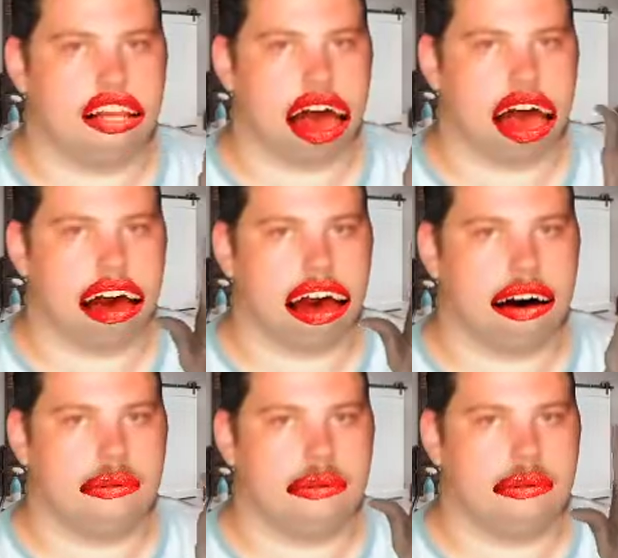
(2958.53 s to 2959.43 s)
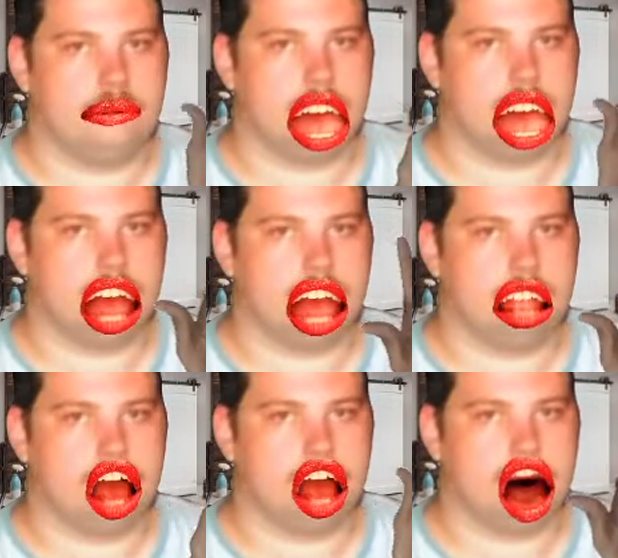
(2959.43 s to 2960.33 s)
What is it? Are you on live chat
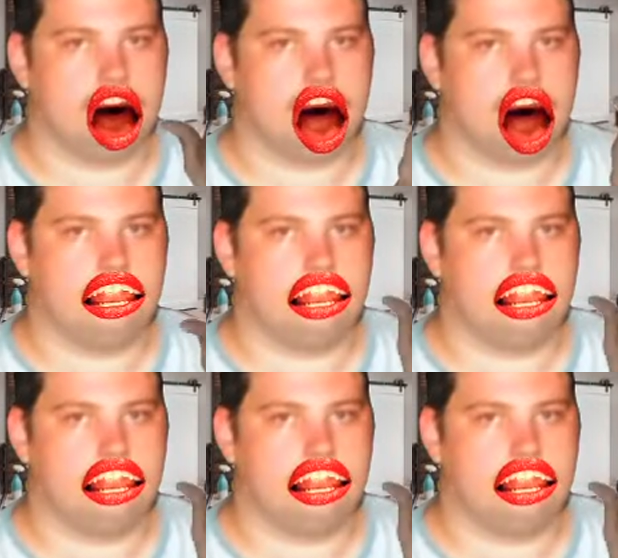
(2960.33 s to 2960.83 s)
or top chat?